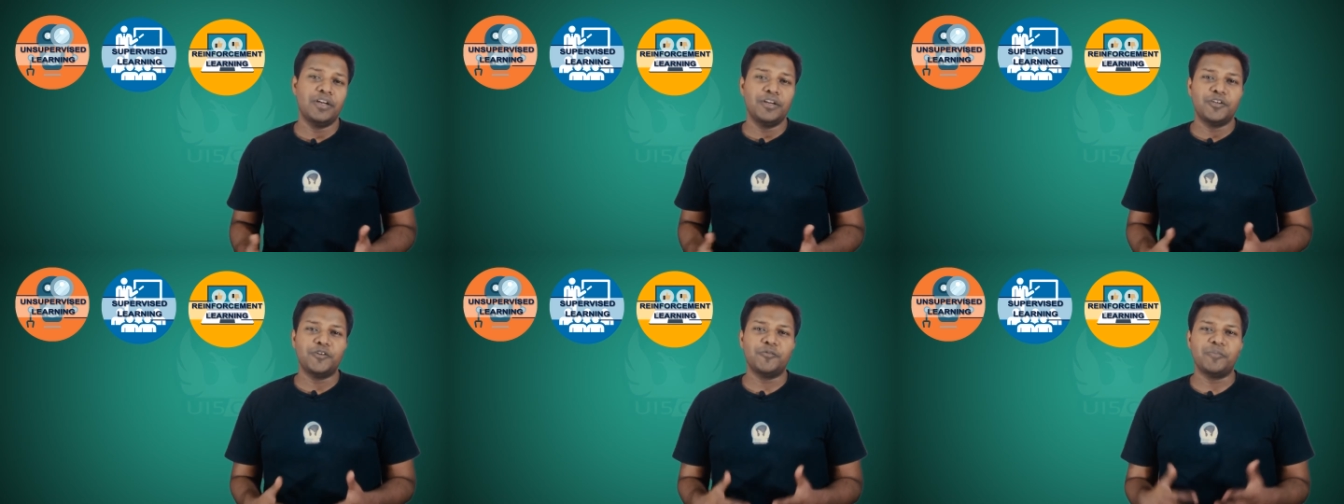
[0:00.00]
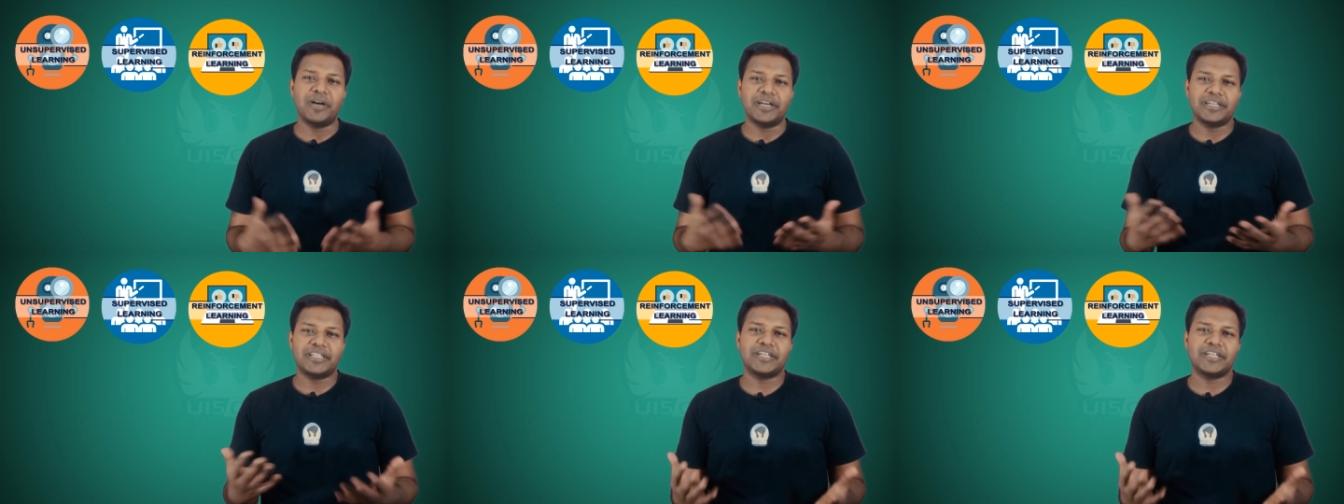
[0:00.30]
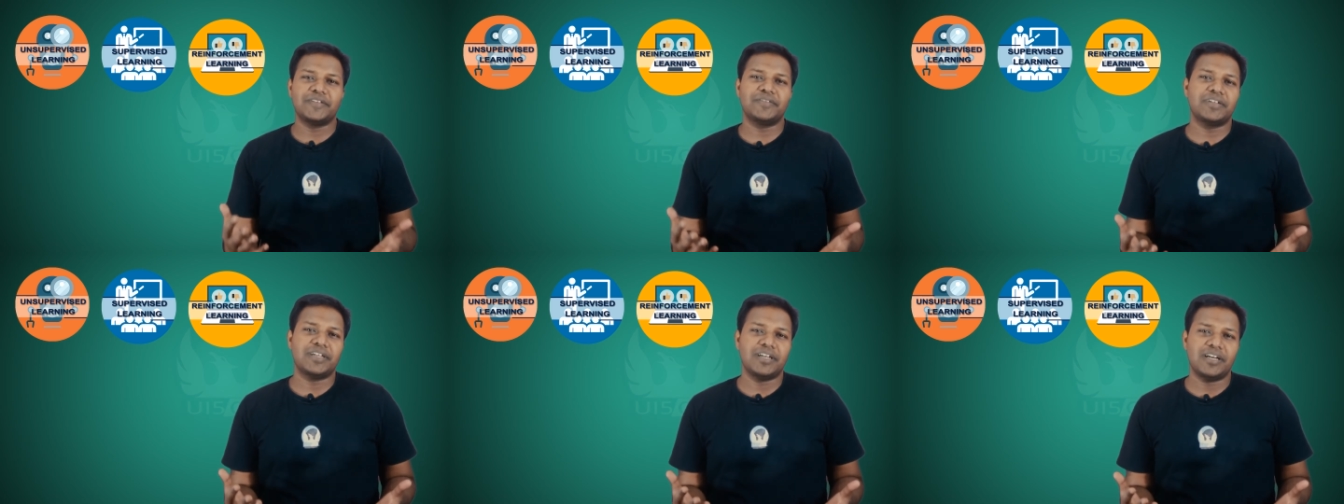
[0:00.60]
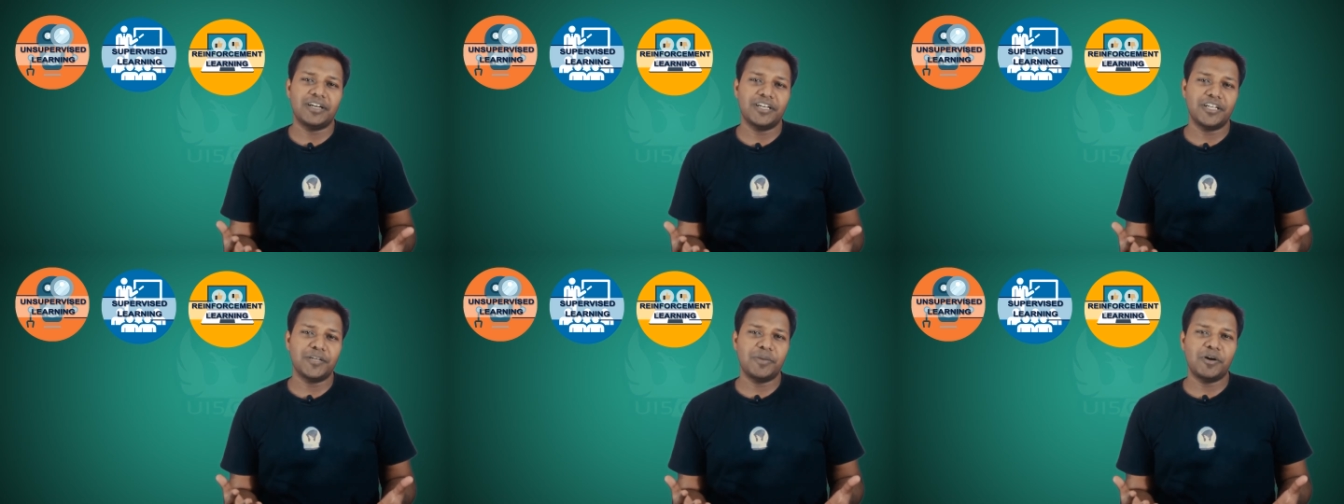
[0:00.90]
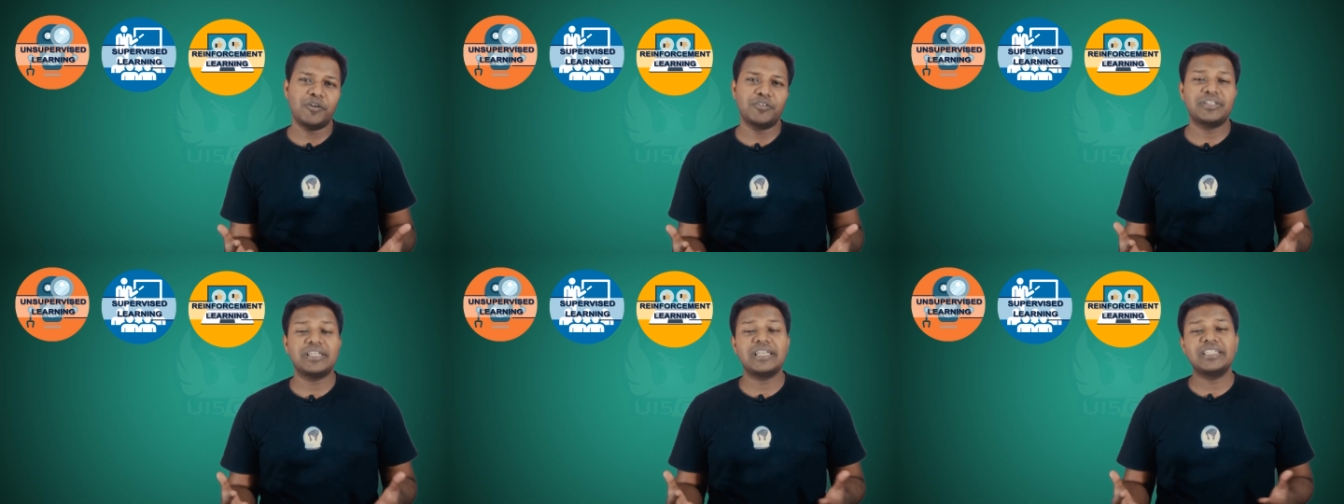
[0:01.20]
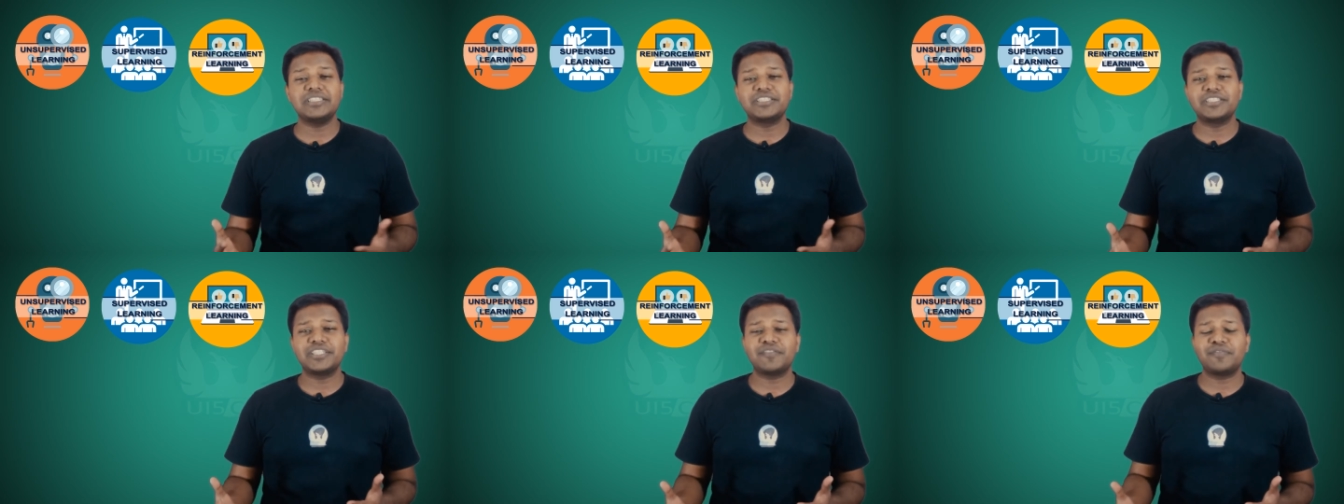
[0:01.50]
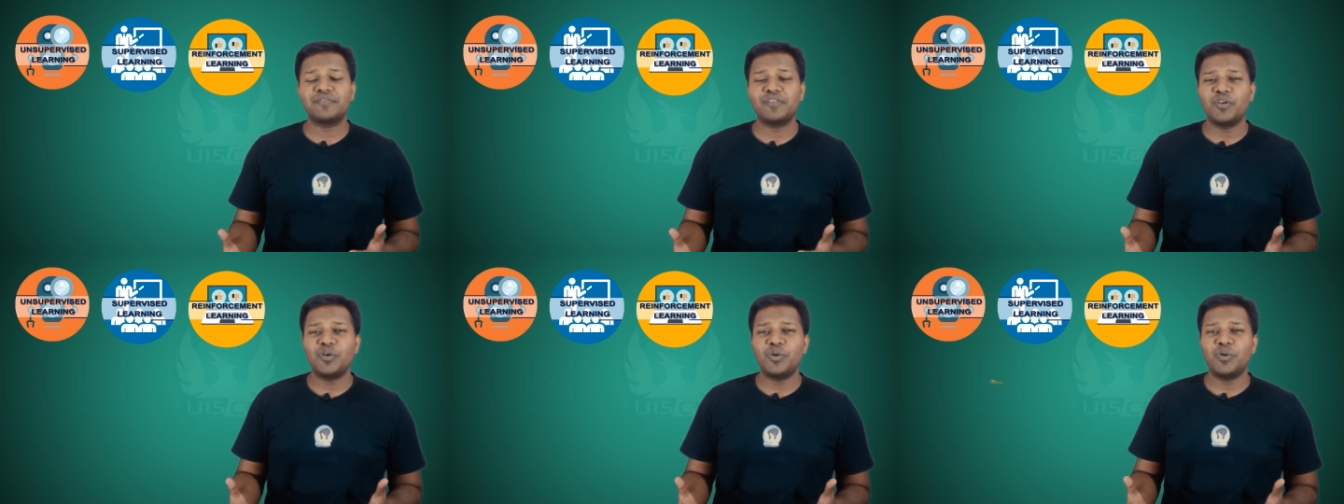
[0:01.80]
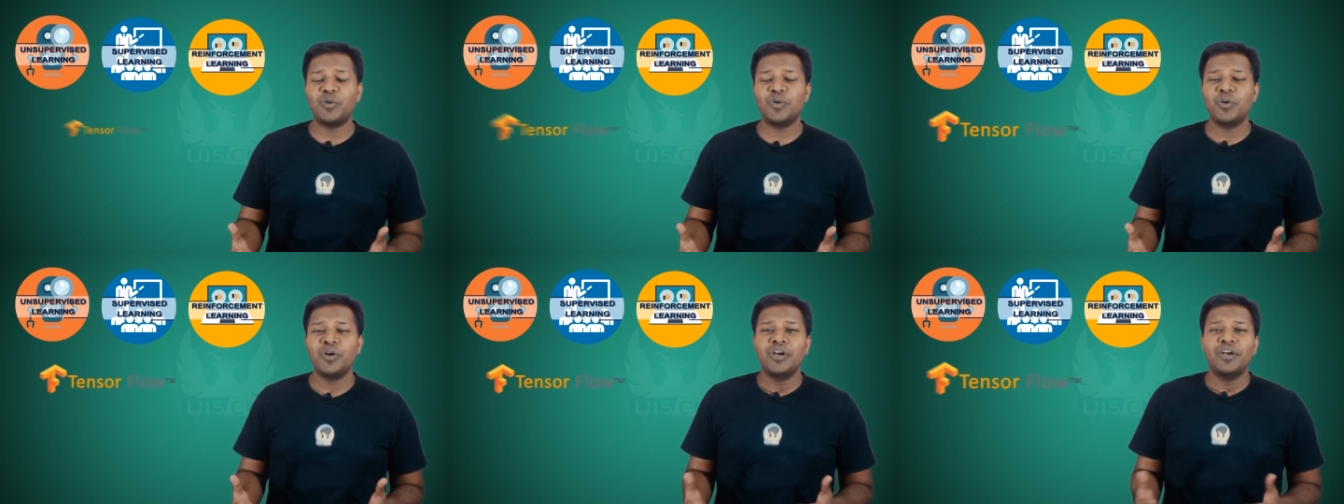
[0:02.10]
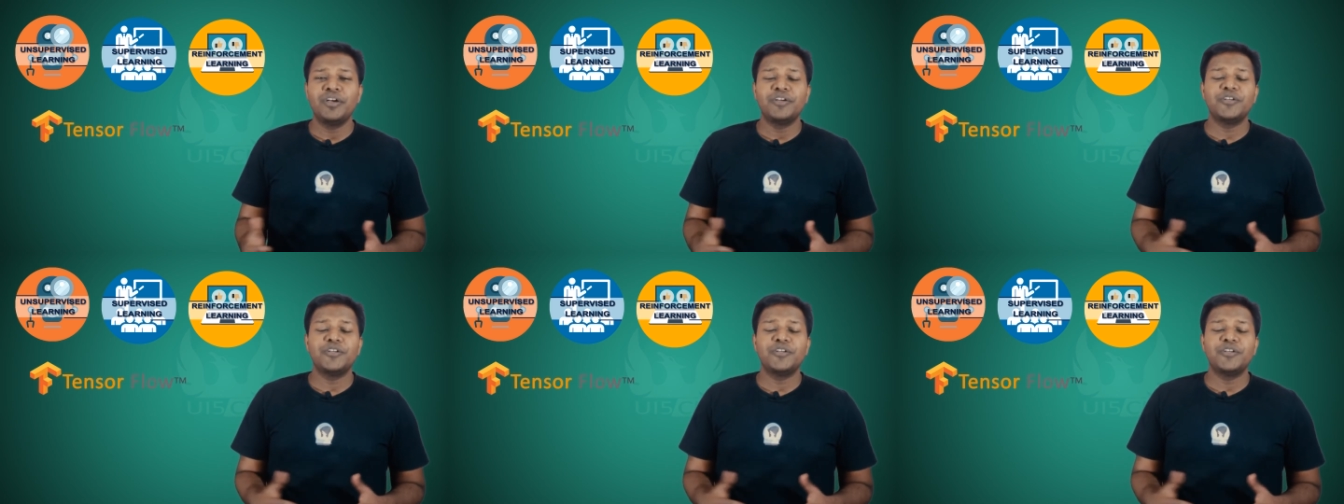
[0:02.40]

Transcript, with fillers: You might have heard about TensorFlow,